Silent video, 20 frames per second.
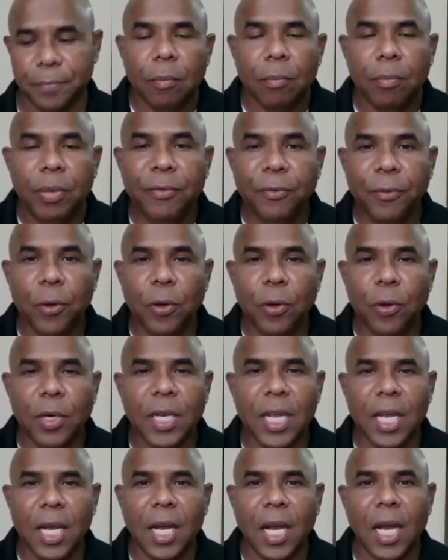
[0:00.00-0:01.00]

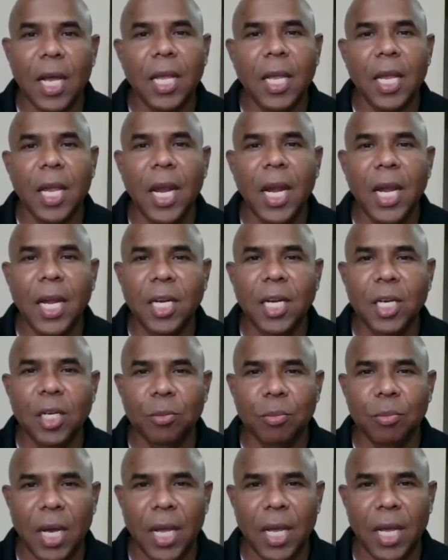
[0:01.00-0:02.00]
Before I
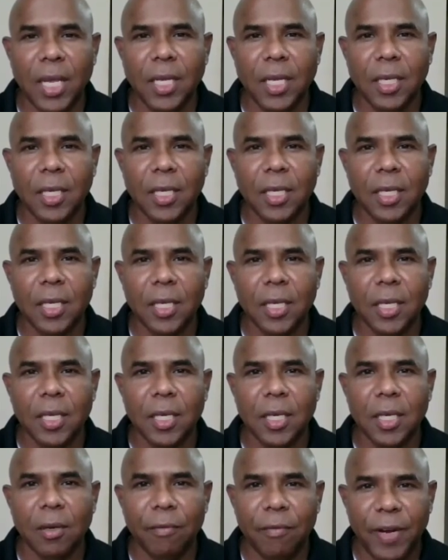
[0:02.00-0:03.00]
end my
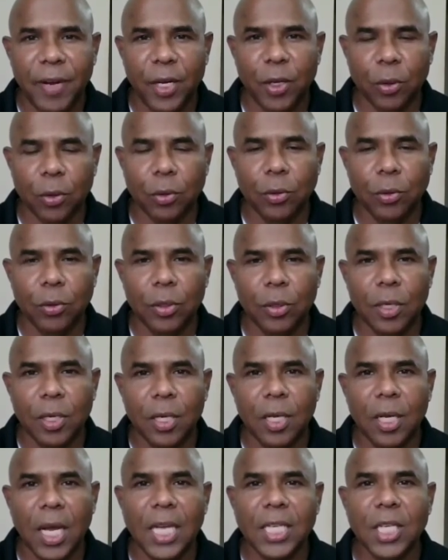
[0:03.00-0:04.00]
video,
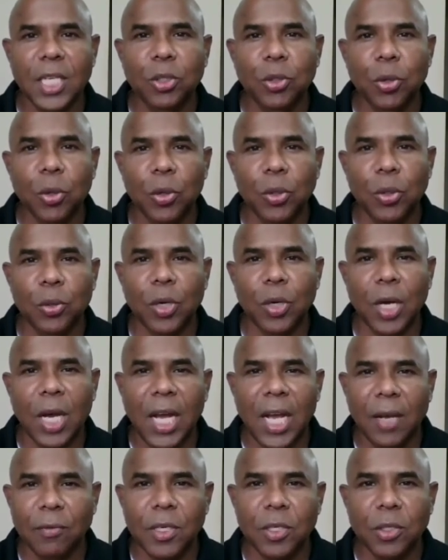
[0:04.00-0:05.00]
as I told you, I
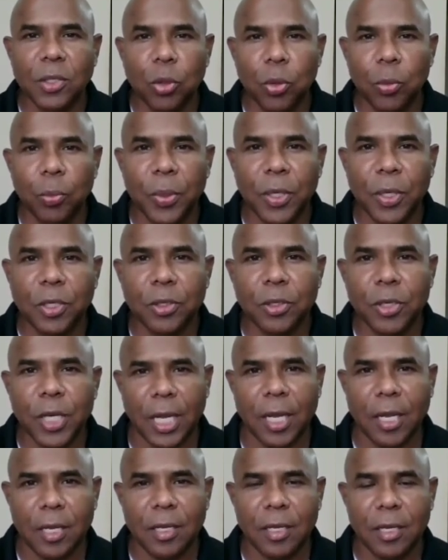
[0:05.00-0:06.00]
have one super trick